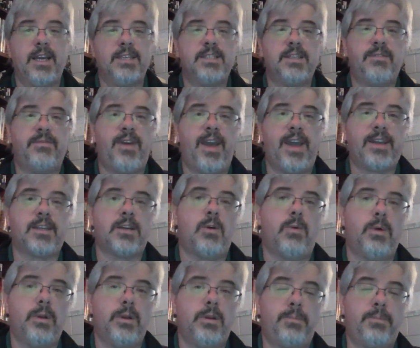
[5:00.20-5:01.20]
does in fact
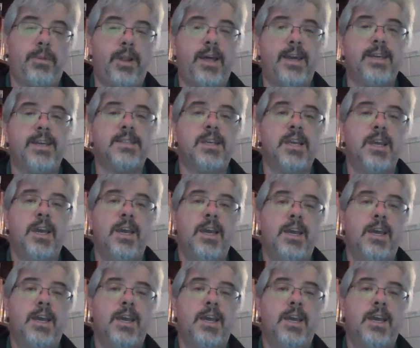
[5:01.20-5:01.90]
go into place